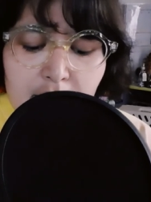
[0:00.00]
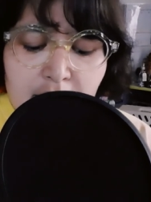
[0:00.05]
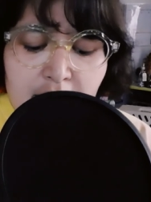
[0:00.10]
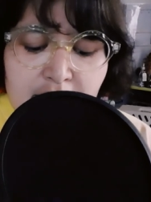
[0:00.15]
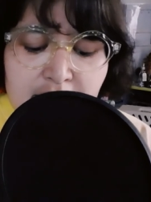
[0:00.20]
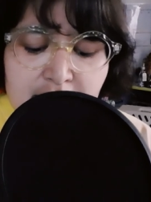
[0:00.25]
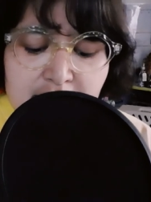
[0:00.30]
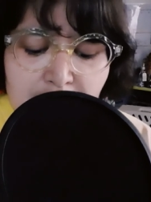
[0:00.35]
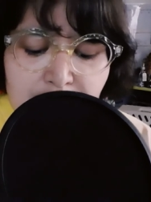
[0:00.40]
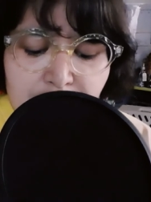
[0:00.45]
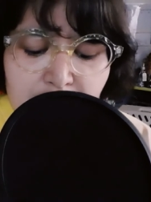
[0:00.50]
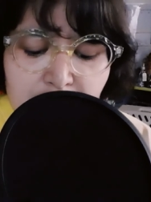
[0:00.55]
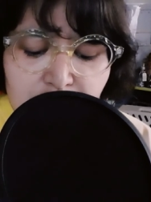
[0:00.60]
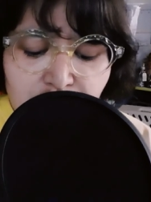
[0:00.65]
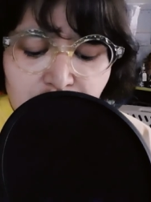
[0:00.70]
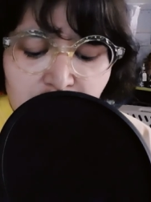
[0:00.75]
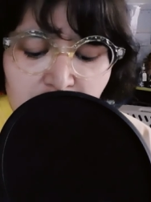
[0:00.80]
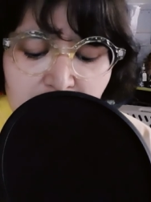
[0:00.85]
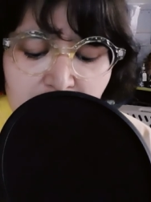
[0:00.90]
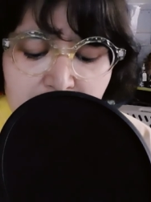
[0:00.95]
The seven
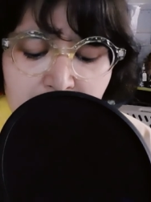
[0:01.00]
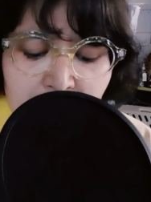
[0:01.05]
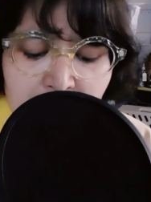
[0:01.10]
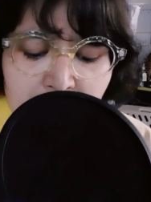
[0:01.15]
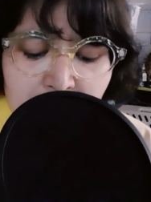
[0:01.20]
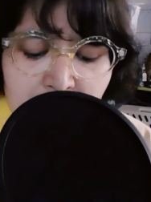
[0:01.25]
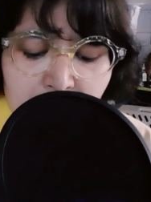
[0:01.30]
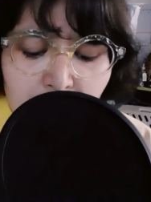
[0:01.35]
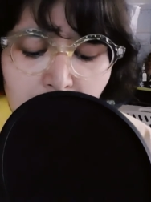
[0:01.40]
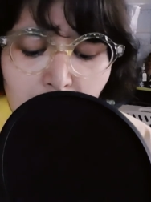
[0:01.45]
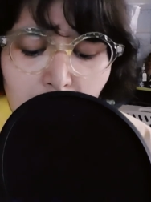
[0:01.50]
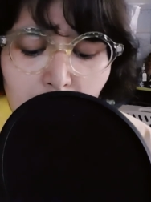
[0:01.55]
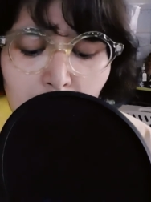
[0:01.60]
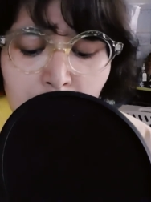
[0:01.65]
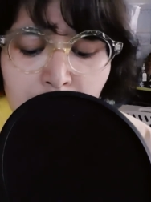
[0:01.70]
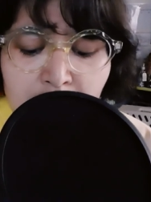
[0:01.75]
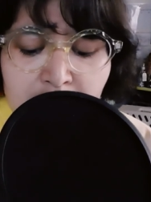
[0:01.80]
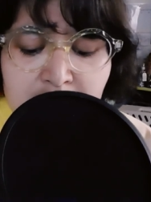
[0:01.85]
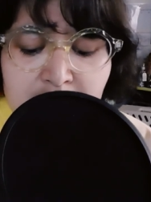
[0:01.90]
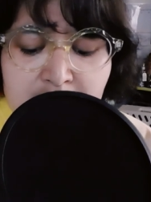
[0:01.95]
genii
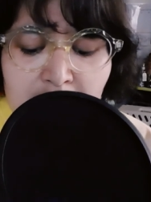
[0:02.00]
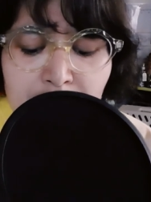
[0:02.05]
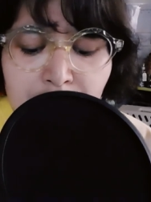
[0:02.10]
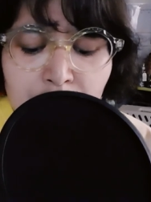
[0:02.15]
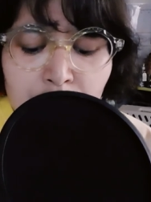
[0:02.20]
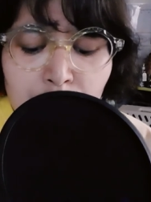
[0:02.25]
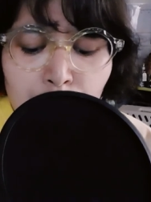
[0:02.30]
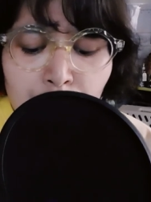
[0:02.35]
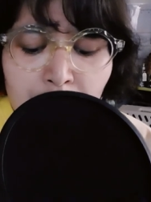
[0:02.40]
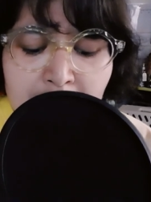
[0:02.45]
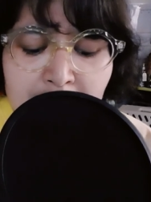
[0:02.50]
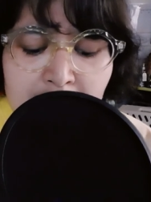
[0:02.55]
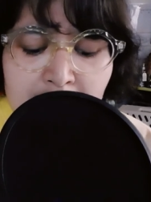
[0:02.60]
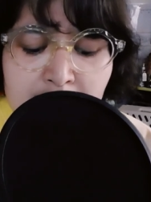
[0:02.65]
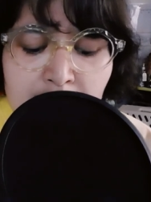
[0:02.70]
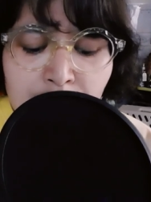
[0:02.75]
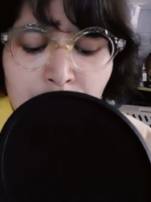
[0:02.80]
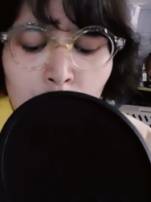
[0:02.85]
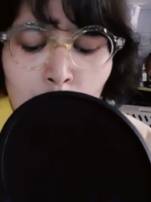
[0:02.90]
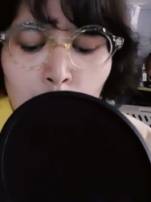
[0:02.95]
are the seven
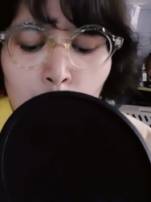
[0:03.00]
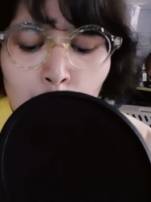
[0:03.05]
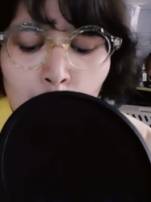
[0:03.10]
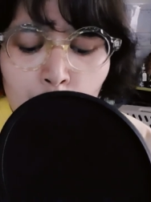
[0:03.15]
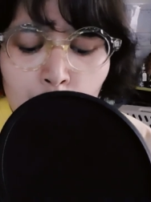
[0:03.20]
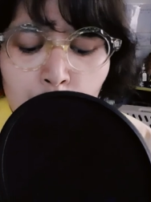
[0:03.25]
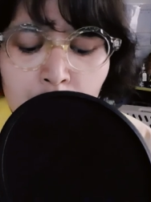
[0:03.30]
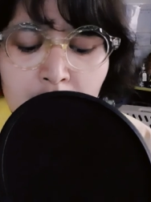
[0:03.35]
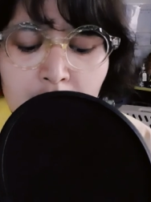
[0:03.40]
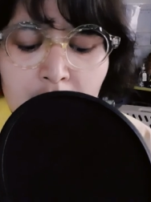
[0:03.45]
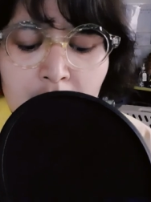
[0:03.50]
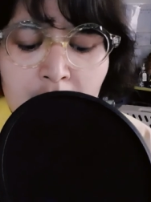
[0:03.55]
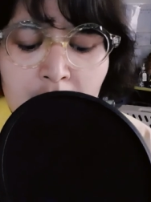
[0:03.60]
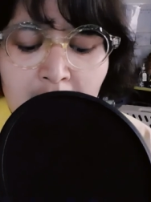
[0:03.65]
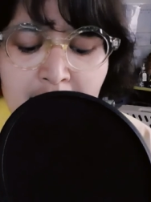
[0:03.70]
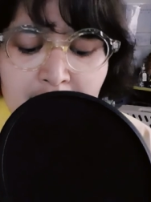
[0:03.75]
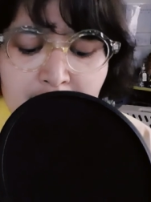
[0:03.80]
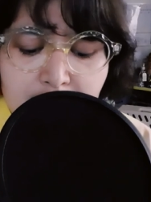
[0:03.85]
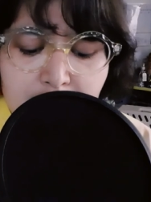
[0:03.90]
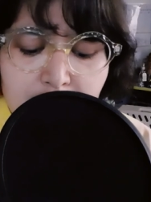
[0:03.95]
rays of the word
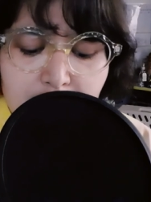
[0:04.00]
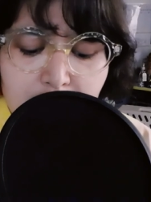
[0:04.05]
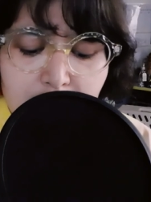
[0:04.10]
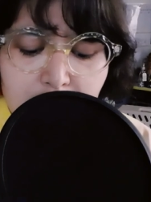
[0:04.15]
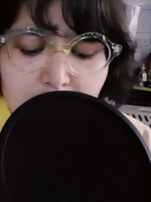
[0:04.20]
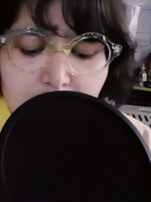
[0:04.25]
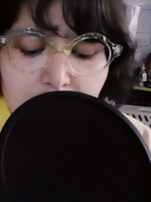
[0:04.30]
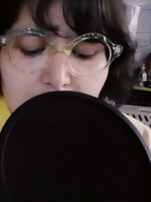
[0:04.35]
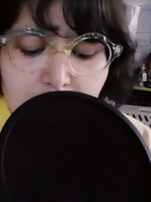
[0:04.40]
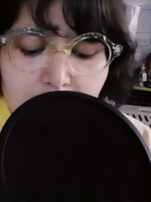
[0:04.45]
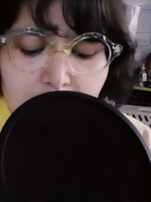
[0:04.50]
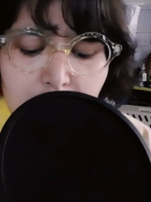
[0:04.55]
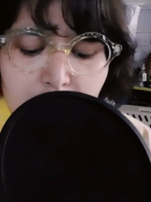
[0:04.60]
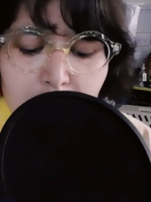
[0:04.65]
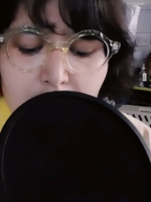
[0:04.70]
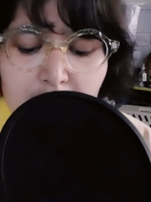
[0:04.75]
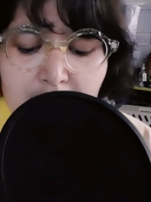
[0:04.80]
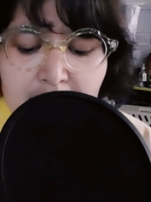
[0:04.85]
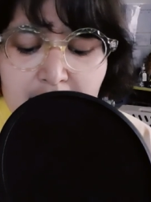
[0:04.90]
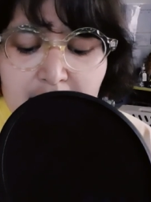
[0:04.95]
light.
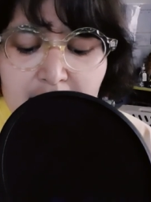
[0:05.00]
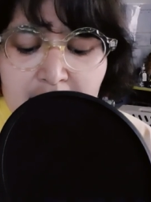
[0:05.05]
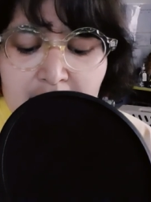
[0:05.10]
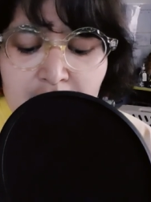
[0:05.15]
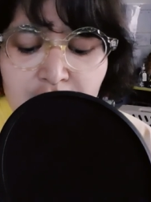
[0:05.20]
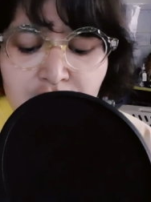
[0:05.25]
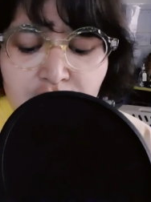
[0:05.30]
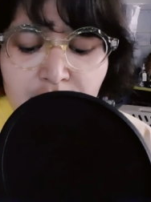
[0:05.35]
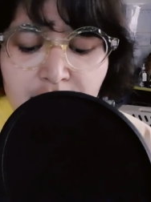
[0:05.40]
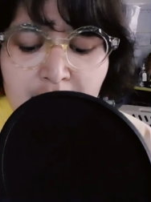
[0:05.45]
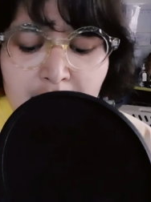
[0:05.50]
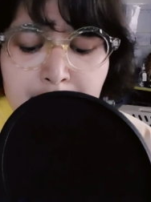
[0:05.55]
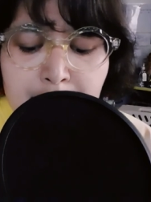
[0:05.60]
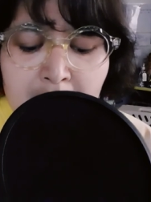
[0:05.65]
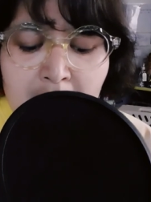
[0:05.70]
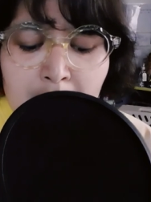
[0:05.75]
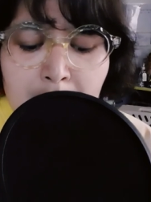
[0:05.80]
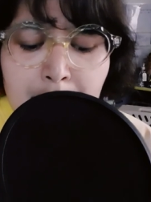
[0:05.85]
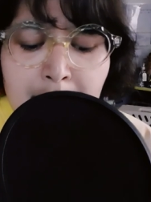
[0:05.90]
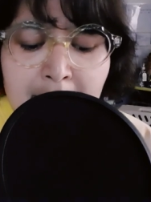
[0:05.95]
Each of them
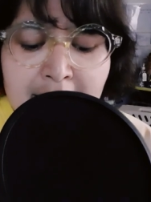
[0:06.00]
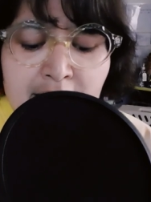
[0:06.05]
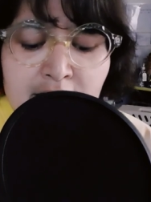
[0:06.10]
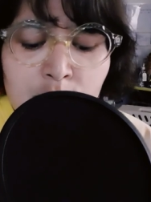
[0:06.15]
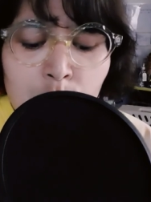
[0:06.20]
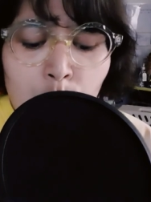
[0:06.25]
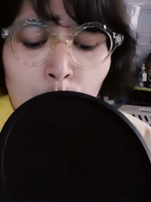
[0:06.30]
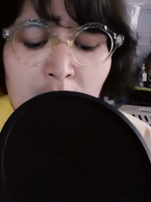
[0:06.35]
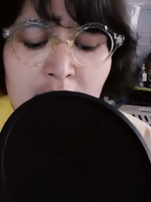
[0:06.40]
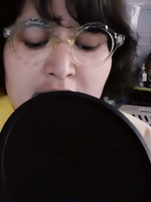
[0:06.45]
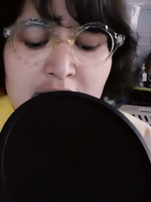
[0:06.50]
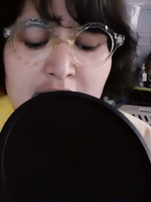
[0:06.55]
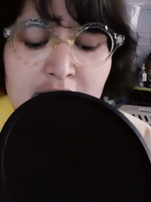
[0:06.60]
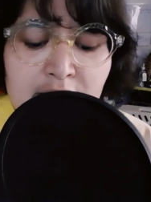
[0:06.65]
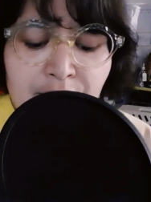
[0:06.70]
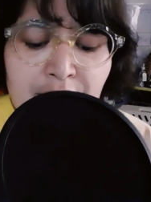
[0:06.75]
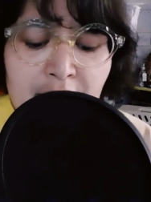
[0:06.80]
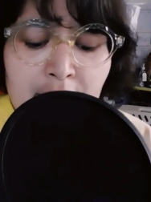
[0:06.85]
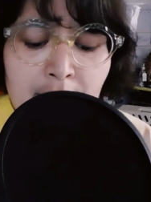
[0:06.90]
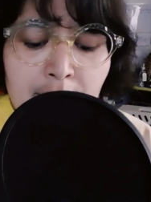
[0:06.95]
commands one
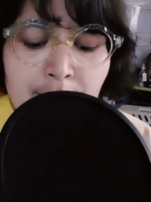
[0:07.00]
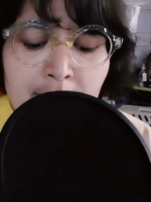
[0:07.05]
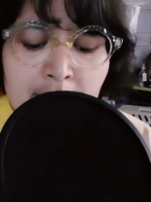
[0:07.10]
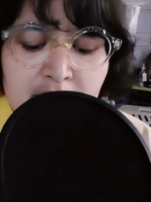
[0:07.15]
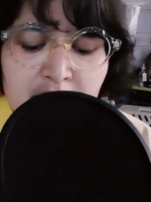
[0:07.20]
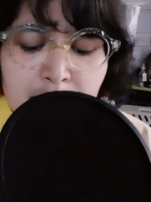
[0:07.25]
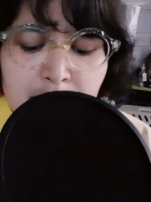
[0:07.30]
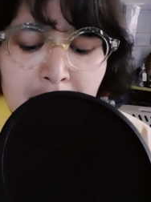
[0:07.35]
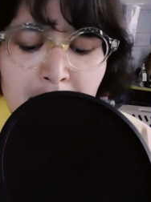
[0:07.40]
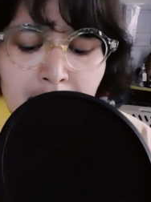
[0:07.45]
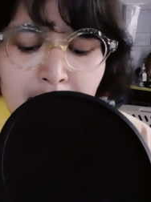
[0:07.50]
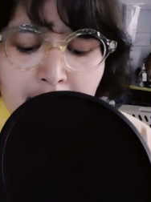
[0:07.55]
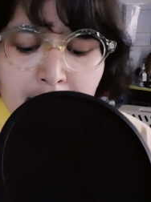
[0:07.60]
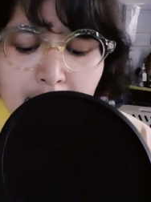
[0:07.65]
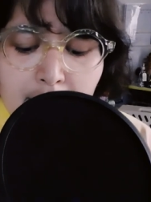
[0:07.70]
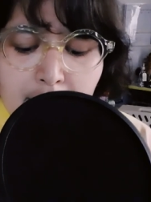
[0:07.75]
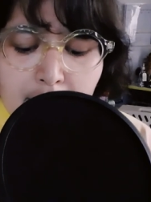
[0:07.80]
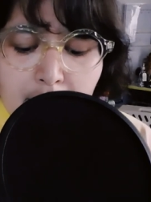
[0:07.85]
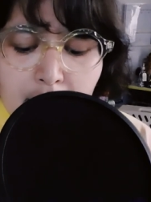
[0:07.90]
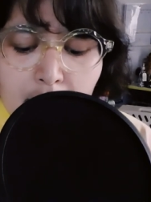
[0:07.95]
sphere of the spirit
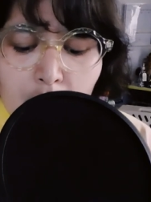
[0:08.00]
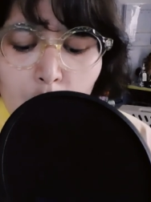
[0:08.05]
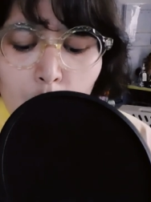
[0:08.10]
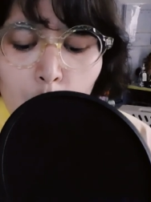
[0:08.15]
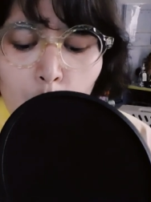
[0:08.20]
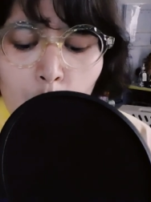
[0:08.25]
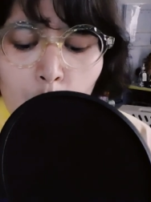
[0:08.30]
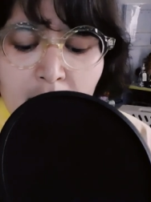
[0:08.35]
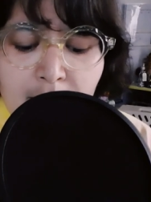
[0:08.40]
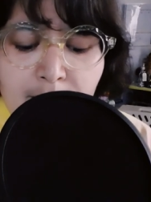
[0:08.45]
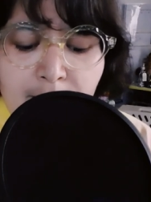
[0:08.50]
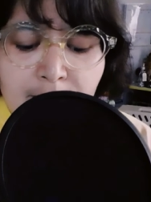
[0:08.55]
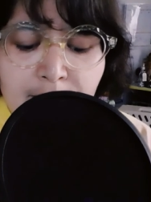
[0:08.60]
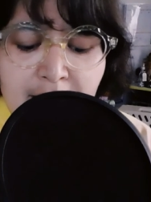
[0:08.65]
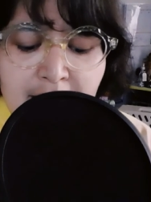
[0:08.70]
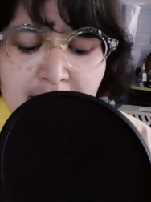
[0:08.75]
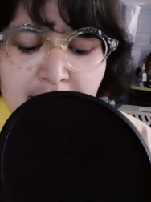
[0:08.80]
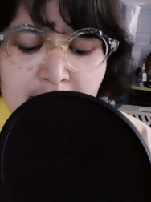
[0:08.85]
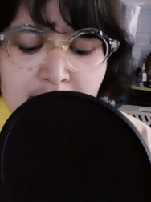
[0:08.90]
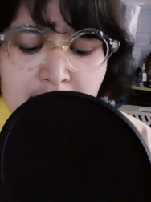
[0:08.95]
one
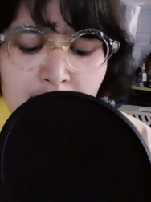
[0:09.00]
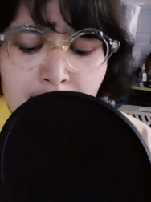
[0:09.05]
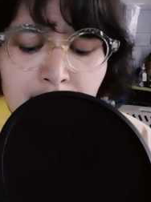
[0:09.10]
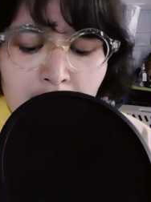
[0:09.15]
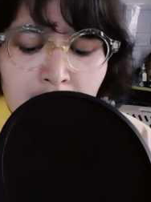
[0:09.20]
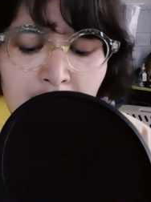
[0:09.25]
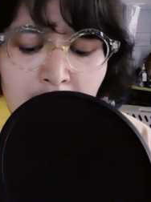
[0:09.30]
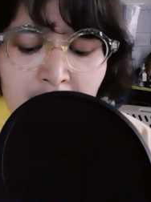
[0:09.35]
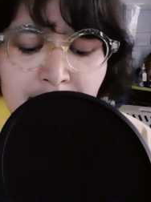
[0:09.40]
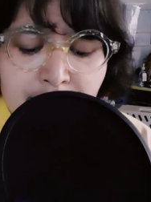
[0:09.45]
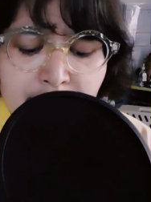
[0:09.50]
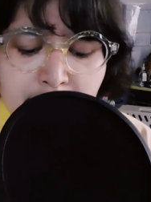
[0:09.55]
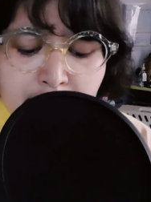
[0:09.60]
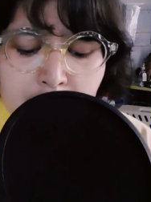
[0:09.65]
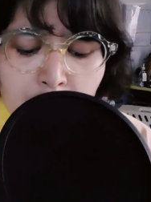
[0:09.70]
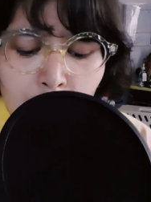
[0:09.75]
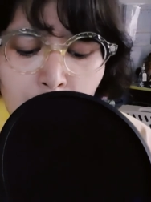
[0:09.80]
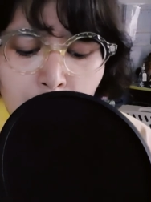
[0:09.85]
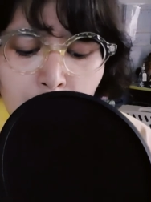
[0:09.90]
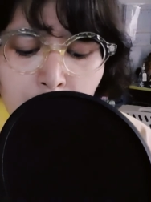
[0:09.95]
phase of the life
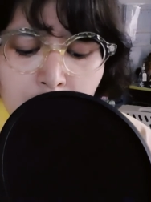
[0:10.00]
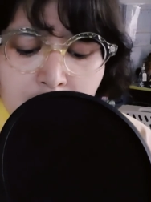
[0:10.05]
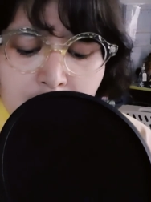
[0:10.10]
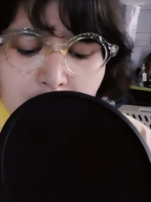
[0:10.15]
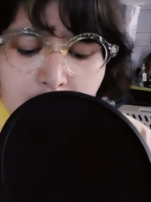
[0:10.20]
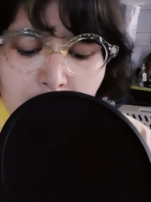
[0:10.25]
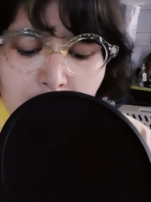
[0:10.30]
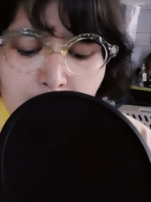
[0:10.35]
souls.